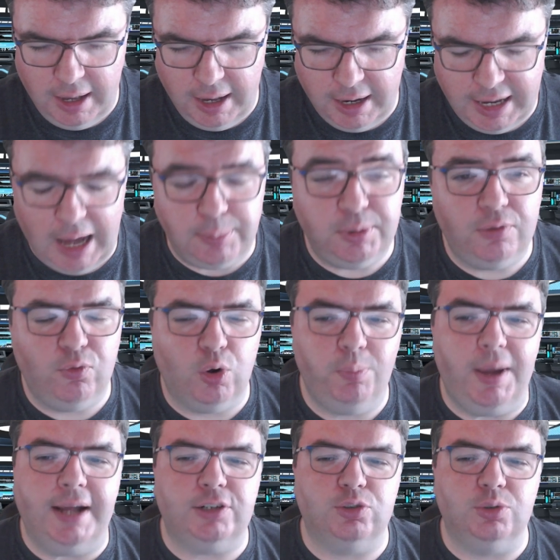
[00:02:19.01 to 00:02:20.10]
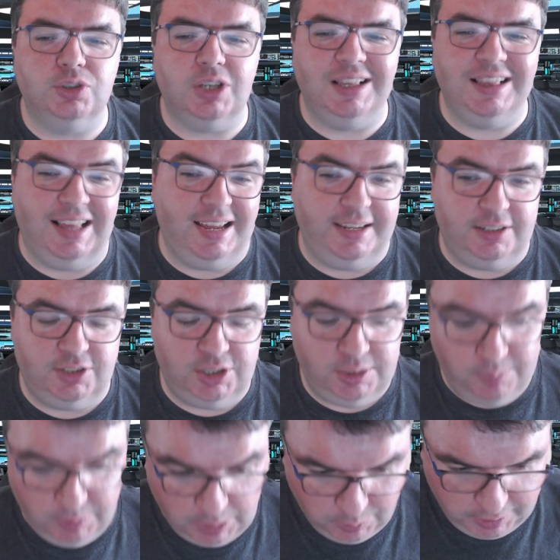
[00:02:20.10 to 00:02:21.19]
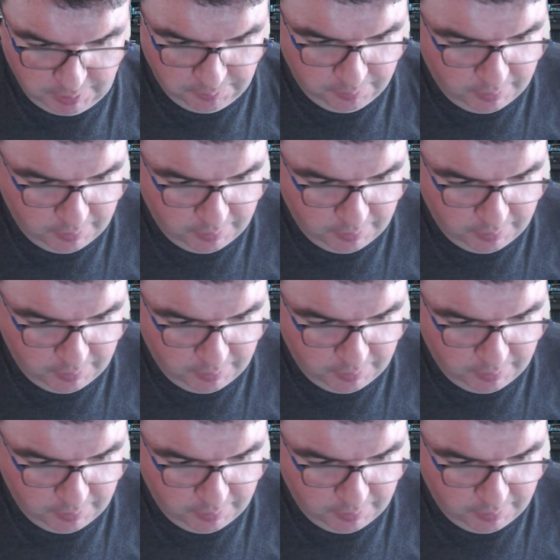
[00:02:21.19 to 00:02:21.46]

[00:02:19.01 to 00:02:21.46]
Uh, Captain Vorpatril's Alliance. There we go.